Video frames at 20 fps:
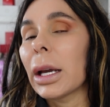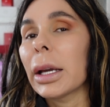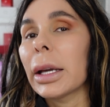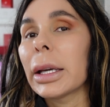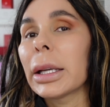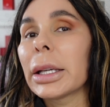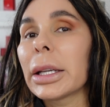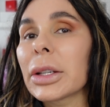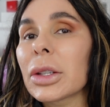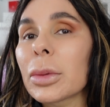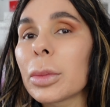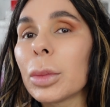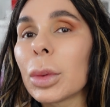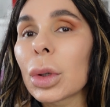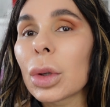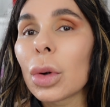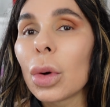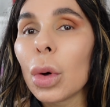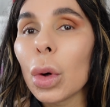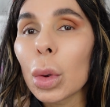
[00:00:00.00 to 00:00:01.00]
It is more
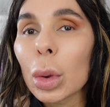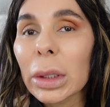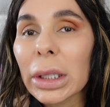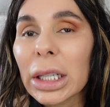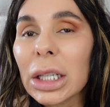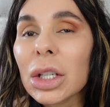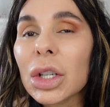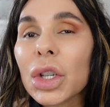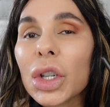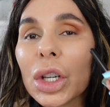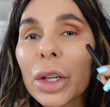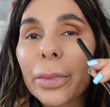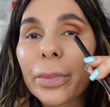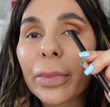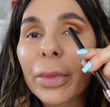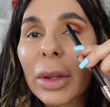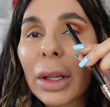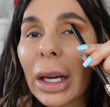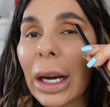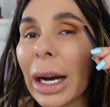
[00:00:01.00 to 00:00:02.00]
goldish.
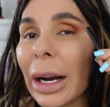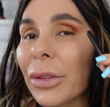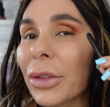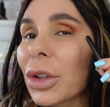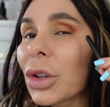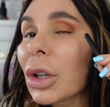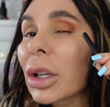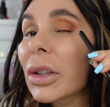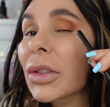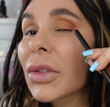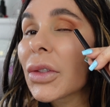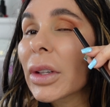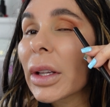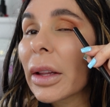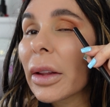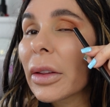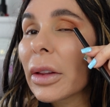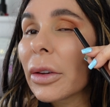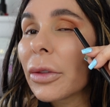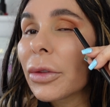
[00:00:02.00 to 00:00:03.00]
If you can see
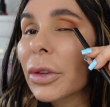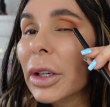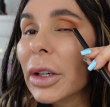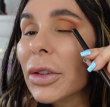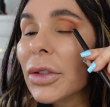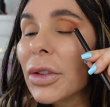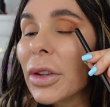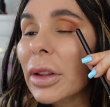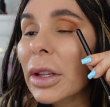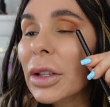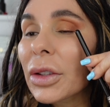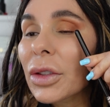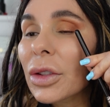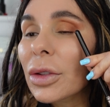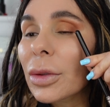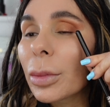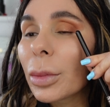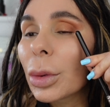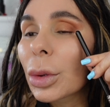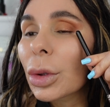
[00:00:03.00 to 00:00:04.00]
the difference, this
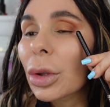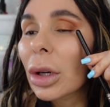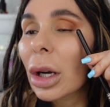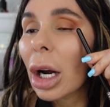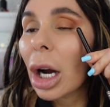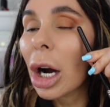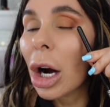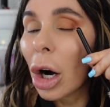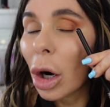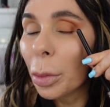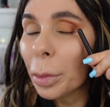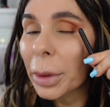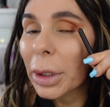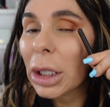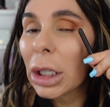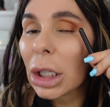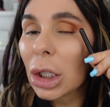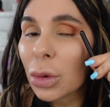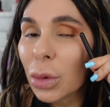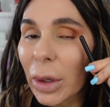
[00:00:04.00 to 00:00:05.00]
is more
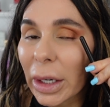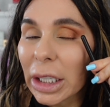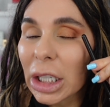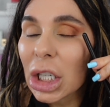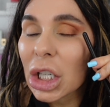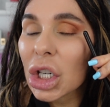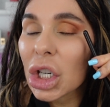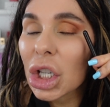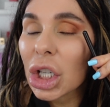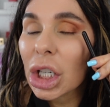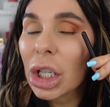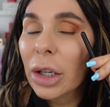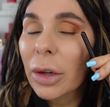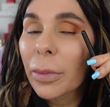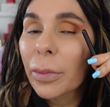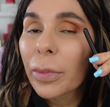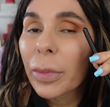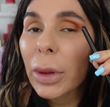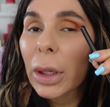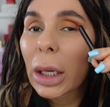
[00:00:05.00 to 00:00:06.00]
copper reddish
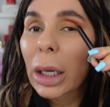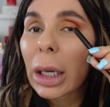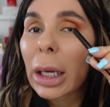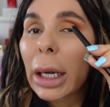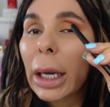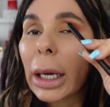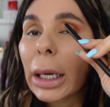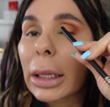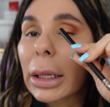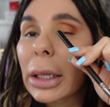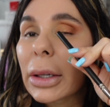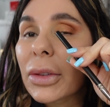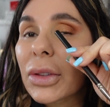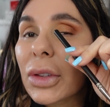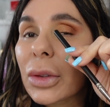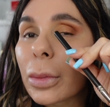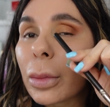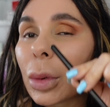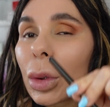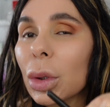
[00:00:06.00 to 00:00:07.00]
and this
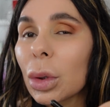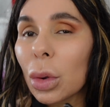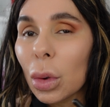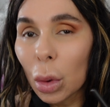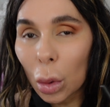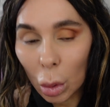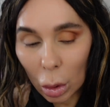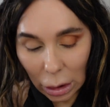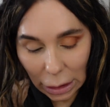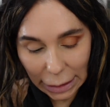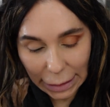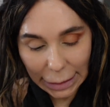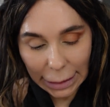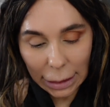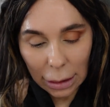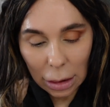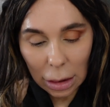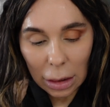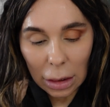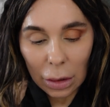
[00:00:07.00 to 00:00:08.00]
is more gold,
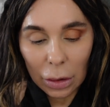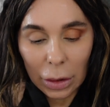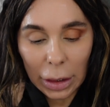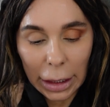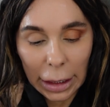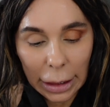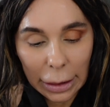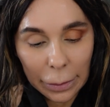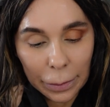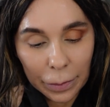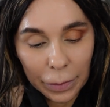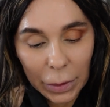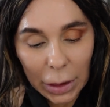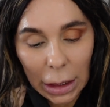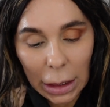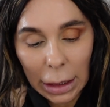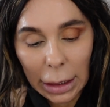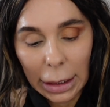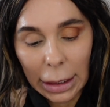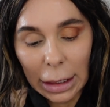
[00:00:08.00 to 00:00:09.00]
okay?
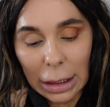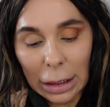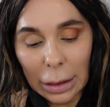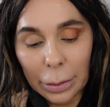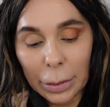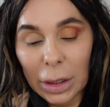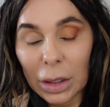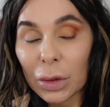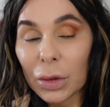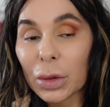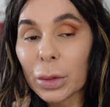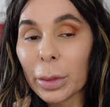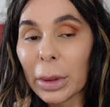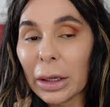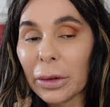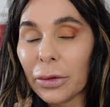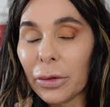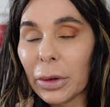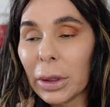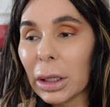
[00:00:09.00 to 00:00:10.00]
And let me use my
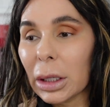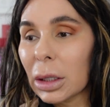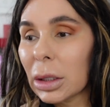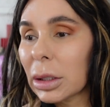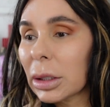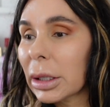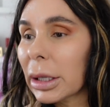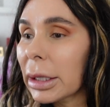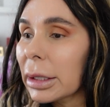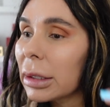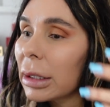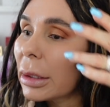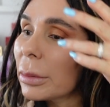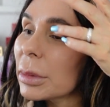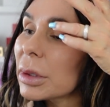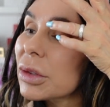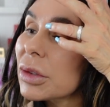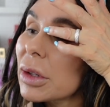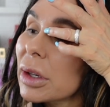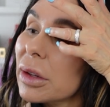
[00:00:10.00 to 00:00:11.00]
finger and let
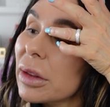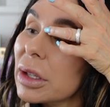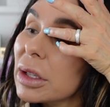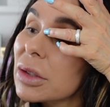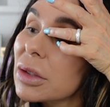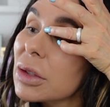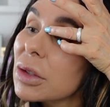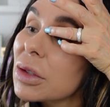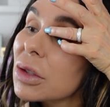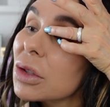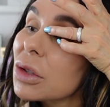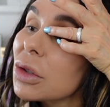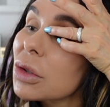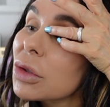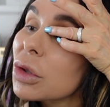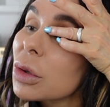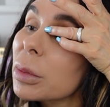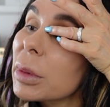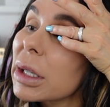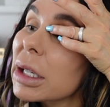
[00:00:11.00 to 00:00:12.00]
me see if this is going
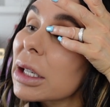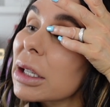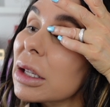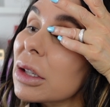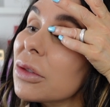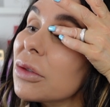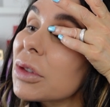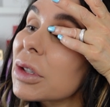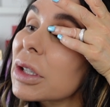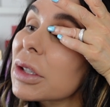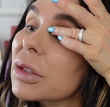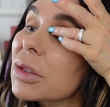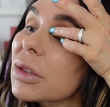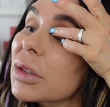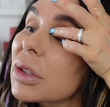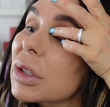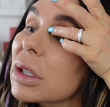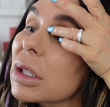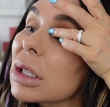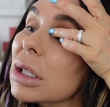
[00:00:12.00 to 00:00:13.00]
to make a difference.